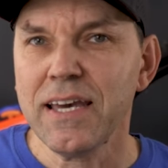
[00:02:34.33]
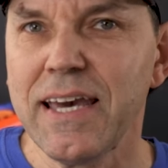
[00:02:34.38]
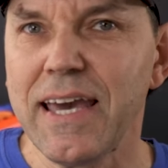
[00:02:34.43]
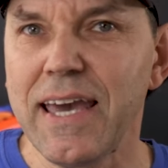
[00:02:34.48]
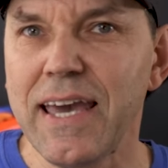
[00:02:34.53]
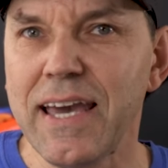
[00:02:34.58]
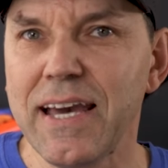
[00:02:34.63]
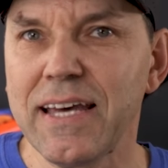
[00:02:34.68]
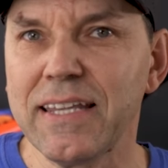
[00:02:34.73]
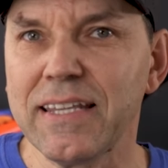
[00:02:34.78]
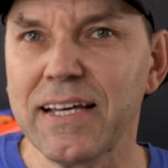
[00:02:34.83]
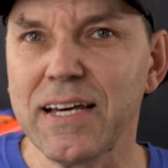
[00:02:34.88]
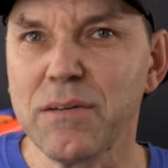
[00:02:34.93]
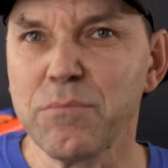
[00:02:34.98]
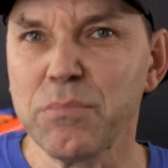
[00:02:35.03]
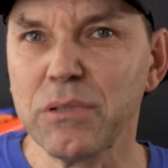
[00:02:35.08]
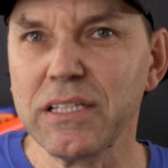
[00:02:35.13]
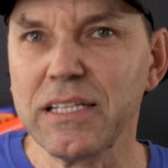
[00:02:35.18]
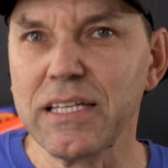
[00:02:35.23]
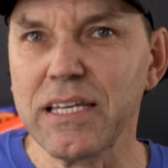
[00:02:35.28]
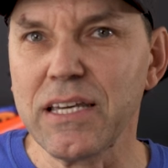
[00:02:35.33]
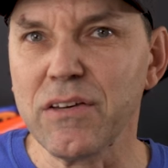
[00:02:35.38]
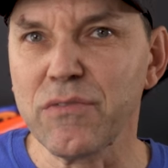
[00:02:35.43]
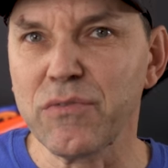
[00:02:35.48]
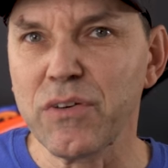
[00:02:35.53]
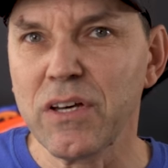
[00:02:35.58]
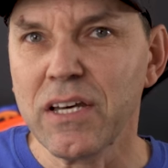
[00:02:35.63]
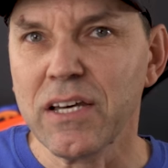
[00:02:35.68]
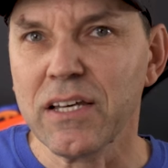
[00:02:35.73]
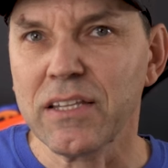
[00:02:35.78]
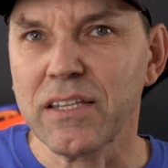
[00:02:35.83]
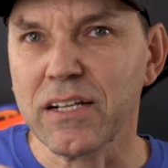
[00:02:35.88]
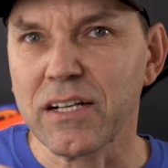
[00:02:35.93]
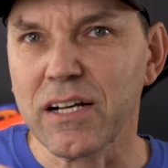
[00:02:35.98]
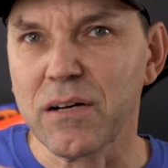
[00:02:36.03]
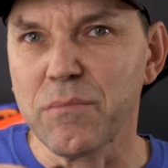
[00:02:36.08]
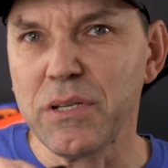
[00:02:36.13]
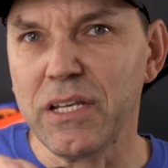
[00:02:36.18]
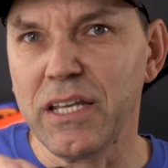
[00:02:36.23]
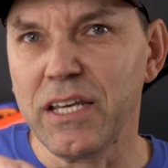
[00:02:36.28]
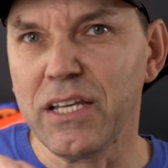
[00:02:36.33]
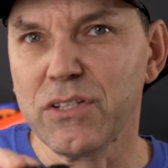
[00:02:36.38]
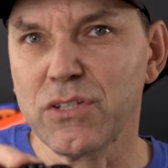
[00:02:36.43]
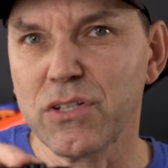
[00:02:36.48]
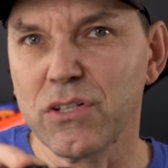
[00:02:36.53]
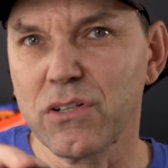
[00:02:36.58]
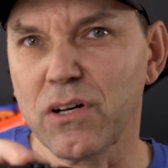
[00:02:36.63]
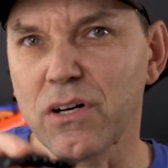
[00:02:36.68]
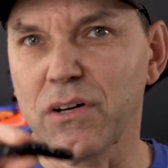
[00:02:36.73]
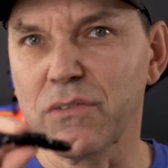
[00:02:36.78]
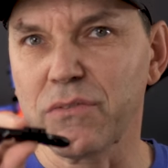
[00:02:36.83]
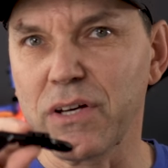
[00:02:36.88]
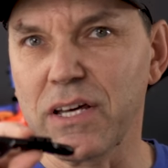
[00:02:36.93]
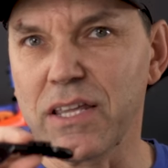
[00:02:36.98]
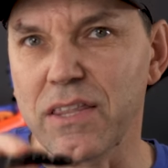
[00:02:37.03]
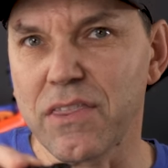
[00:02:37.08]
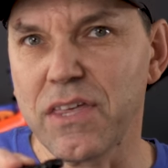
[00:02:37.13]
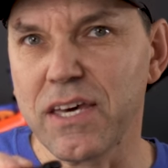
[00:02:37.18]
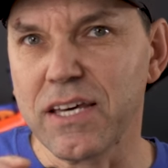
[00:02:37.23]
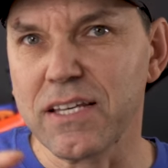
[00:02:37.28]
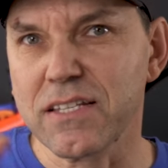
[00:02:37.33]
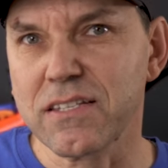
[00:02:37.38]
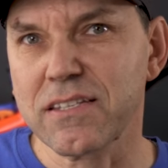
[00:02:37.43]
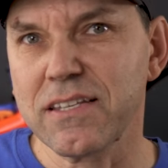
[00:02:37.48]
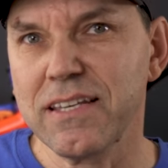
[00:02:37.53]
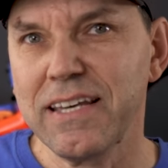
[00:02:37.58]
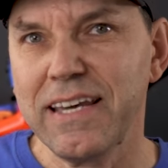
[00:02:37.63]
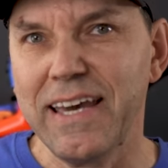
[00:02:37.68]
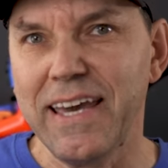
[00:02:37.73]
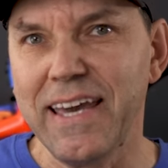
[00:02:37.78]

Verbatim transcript: and I believe the combination of this